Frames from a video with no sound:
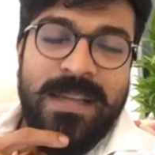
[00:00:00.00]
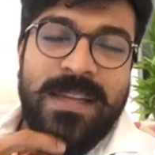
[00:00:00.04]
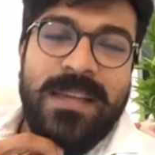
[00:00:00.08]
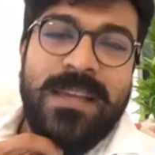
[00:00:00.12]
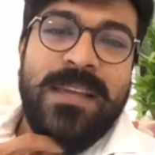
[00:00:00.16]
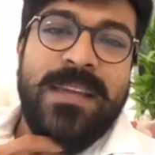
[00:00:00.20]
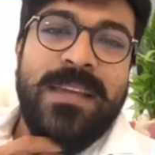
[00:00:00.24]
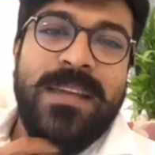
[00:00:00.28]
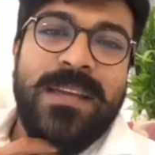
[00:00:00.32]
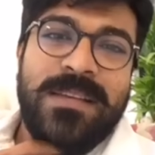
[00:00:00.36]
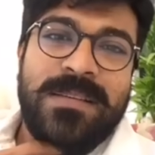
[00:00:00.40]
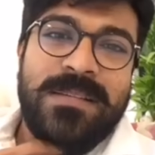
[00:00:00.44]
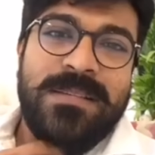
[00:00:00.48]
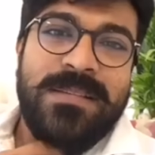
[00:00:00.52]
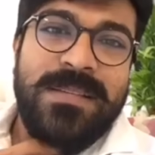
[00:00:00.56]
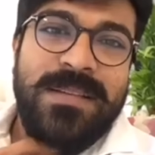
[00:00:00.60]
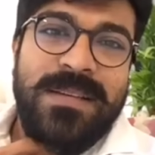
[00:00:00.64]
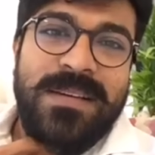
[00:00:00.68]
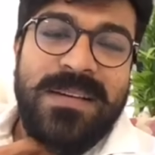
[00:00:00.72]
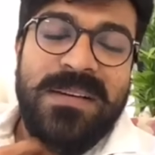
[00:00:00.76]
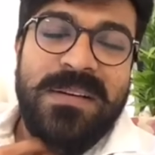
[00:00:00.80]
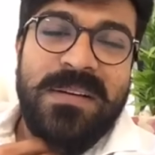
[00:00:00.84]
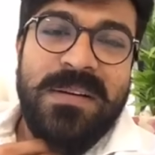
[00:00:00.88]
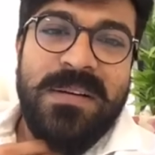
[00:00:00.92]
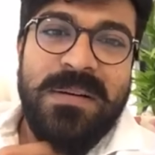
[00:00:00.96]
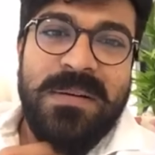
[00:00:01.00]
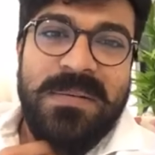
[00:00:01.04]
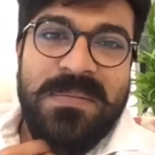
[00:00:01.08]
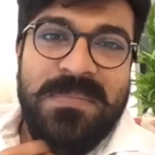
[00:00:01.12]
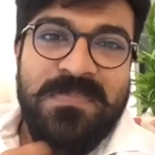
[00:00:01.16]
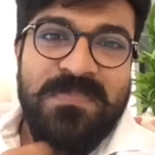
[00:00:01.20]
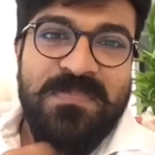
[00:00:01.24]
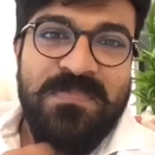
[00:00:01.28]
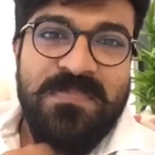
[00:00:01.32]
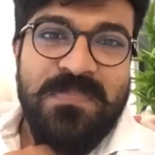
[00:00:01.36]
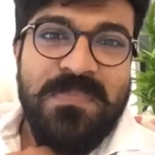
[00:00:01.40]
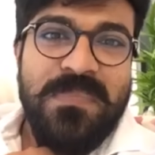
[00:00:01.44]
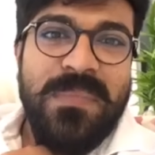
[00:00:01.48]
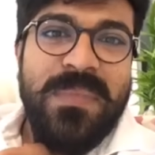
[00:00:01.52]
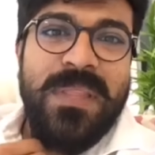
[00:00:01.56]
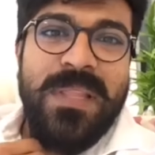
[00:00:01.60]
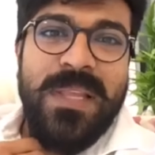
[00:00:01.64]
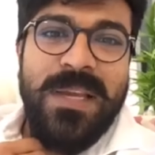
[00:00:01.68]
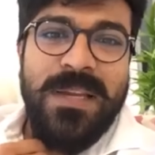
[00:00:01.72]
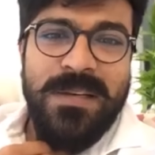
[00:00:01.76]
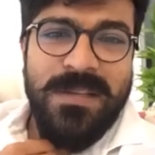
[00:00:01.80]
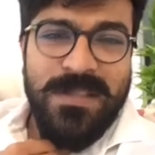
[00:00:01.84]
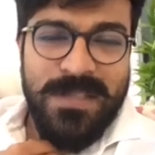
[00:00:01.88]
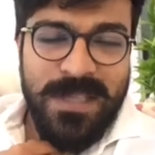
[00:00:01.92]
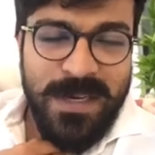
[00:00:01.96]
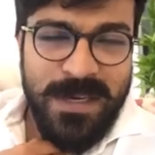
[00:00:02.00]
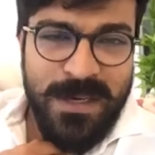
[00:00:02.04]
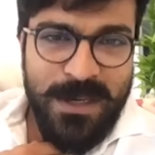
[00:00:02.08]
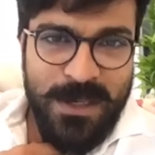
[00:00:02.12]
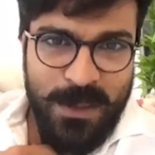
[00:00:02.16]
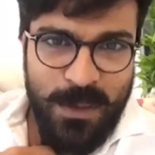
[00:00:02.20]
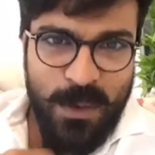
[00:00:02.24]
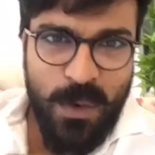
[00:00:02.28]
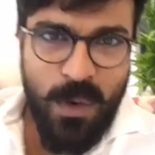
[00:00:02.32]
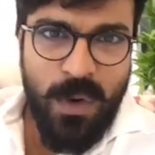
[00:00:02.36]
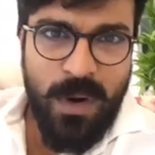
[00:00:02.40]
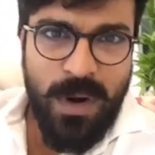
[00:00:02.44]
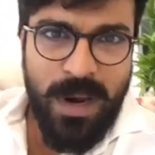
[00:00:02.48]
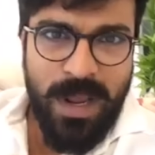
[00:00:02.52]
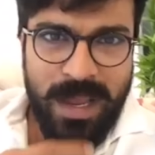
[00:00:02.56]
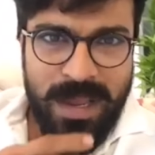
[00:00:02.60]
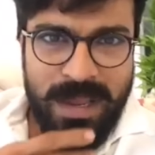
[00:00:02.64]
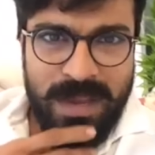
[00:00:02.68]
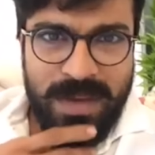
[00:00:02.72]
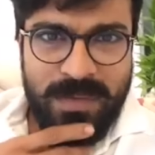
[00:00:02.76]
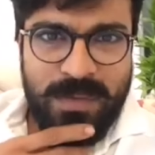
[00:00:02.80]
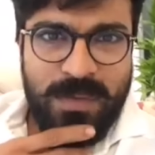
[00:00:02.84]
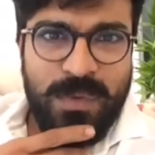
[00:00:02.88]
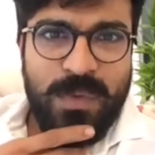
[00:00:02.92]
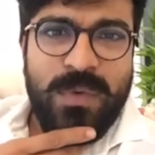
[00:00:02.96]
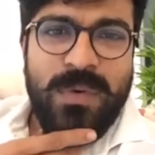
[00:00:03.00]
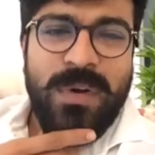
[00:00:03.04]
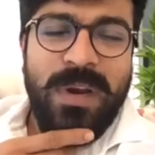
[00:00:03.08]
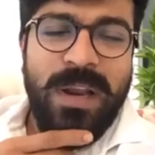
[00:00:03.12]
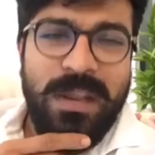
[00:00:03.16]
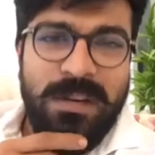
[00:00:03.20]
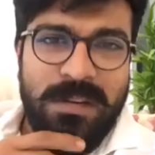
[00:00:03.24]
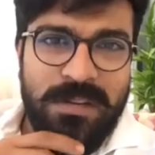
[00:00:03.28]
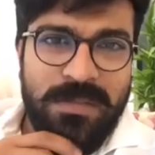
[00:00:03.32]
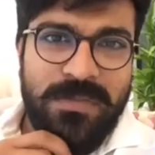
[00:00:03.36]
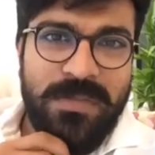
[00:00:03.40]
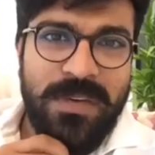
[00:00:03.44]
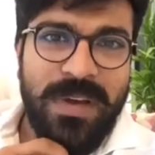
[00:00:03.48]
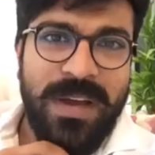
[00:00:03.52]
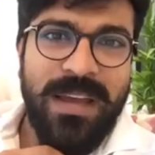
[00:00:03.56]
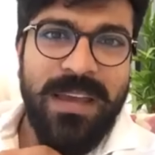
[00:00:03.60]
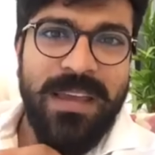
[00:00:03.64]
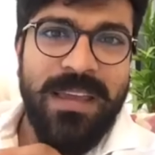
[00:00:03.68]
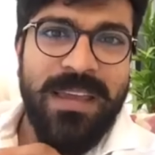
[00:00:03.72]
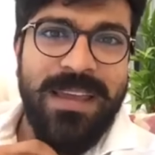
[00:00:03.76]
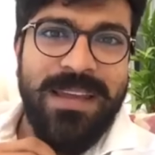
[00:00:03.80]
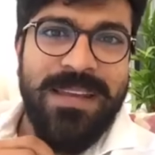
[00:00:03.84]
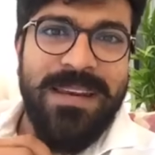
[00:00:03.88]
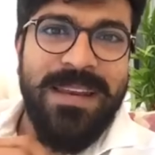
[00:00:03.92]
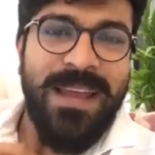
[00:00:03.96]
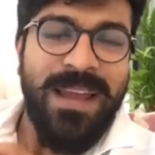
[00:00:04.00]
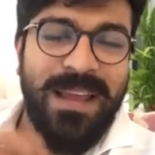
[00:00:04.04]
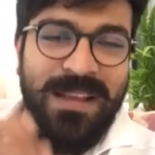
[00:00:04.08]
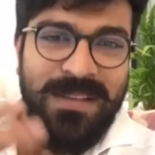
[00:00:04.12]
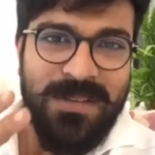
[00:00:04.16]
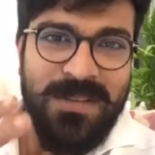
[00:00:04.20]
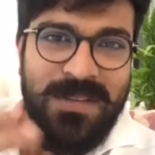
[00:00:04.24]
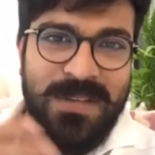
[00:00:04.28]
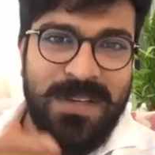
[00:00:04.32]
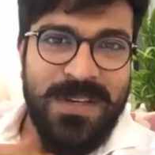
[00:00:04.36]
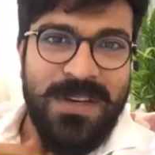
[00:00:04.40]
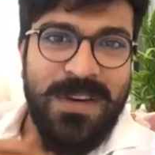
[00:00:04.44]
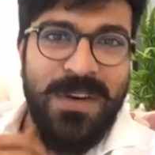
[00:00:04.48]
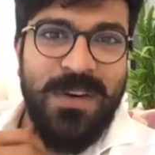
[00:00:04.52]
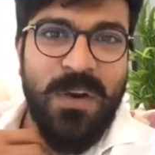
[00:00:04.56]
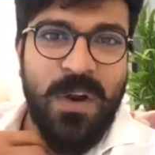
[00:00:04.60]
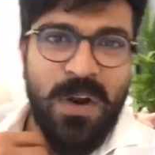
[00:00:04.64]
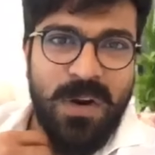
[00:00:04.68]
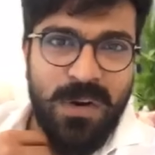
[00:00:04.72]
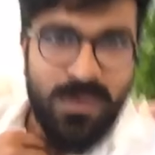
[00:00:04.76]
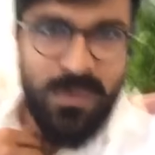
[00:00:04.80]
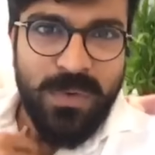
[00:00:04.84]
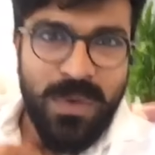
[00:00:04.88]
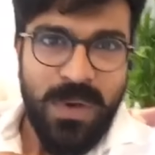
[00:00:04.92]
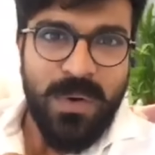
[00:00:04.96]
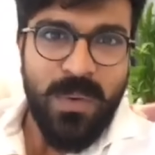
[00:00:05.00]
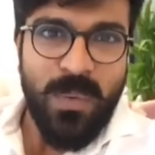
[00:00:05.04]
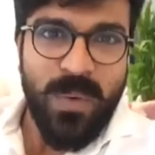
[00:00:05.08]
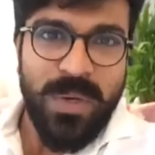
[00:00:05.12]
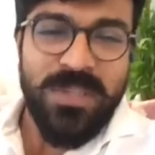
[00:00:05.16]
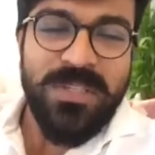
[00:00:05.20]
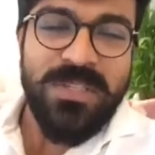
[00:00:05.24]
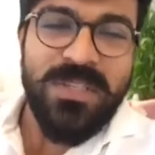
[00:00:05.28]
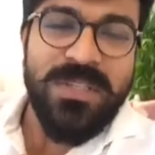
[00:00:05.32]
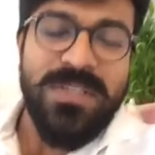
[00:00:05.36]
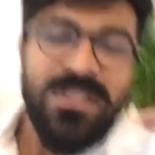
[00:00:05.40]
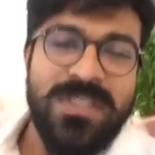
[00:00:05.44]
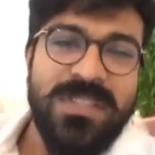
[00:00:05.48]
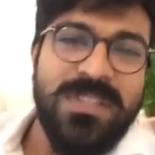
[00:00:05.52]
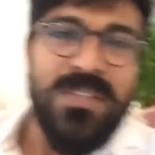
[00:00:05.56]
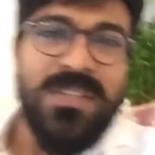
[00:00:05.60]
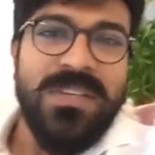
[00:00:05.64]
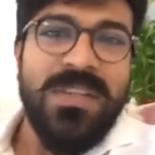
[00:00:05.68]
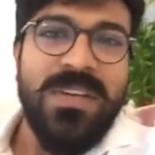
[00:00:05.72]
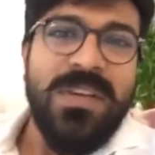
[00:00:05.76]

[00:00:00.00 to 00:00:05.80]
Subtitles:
Yes, I decided to go live to clarify and answer a lot of your questions.